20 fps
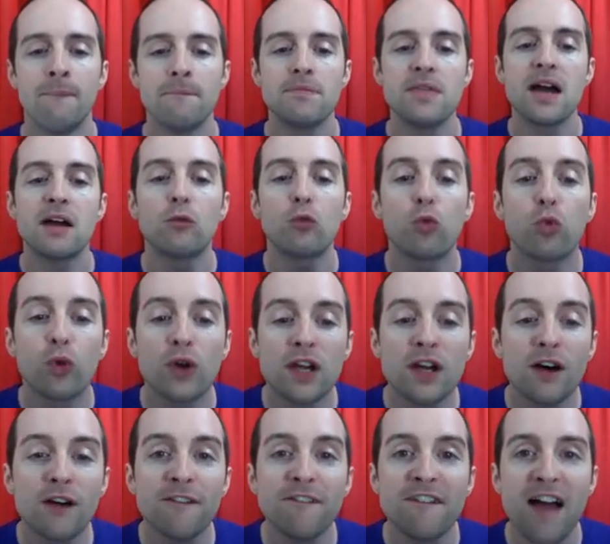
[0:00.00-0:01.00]
that
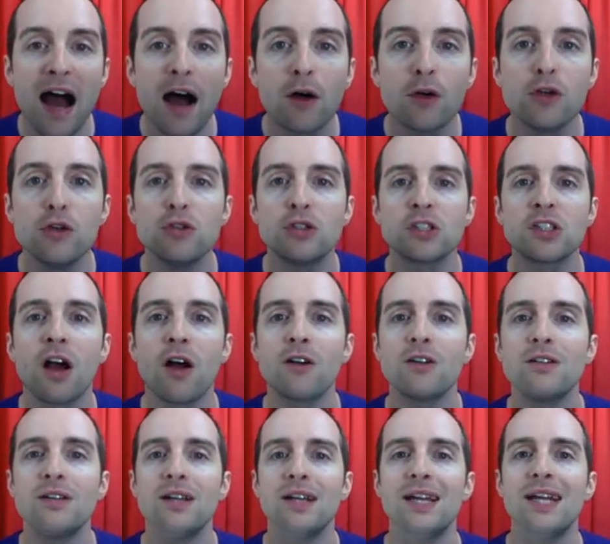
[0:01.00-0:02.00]
real value
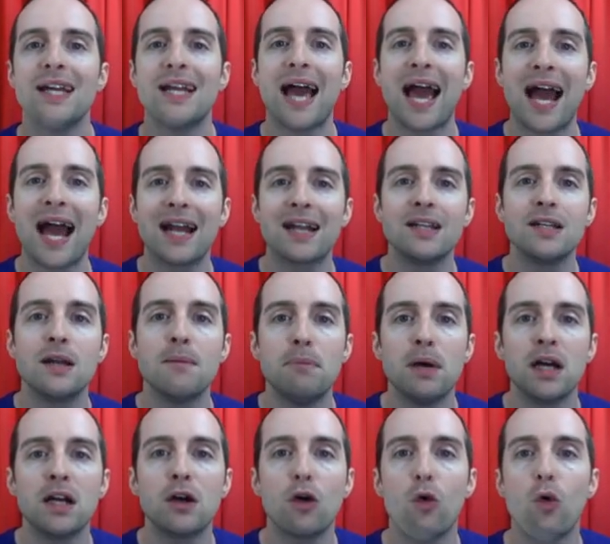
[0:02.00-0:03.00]
started to get added to
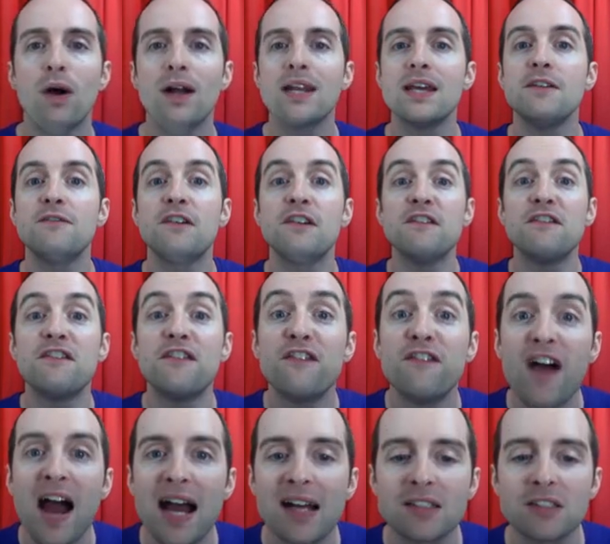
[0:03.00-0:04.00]
Bitcoin even
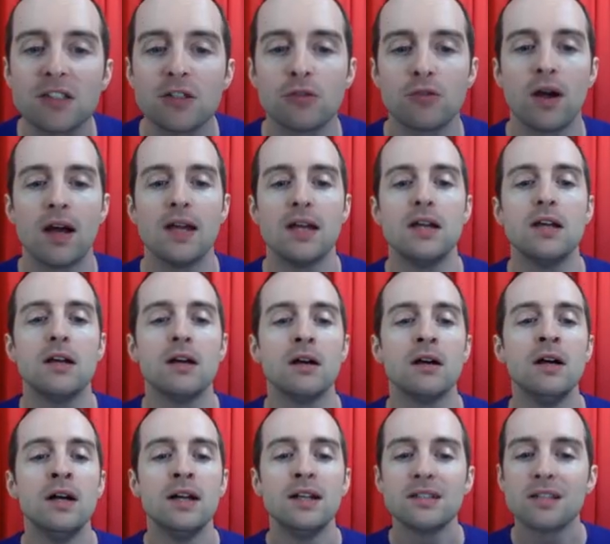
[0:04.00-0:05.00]
faster right here.